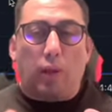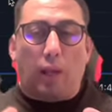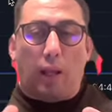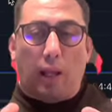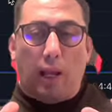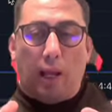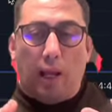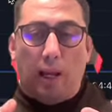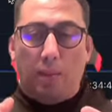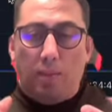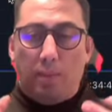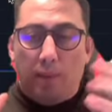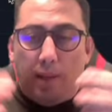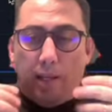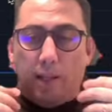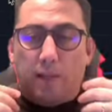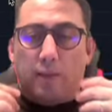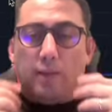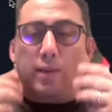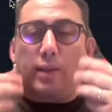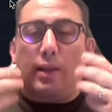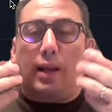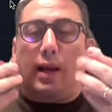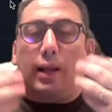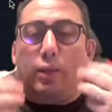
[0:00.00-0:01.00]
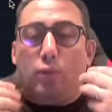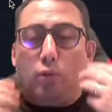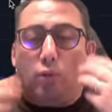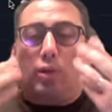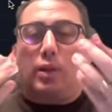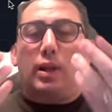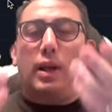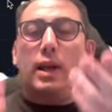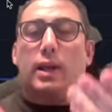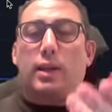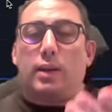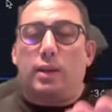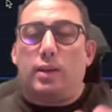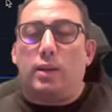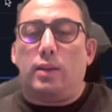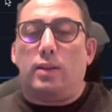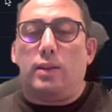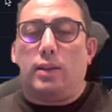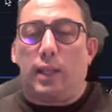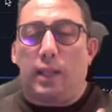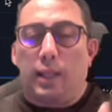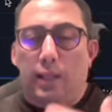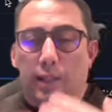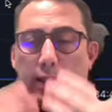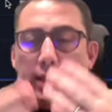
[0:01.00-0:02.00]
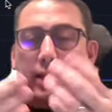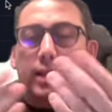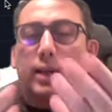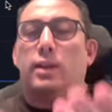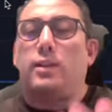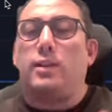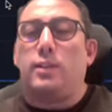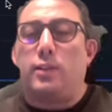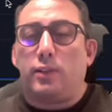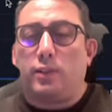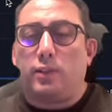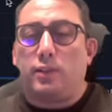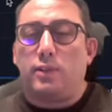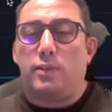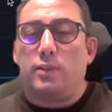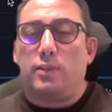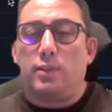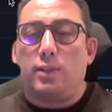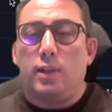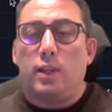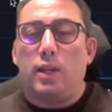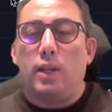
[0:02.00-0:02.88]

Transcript: i'm not i don't like uh, the indicators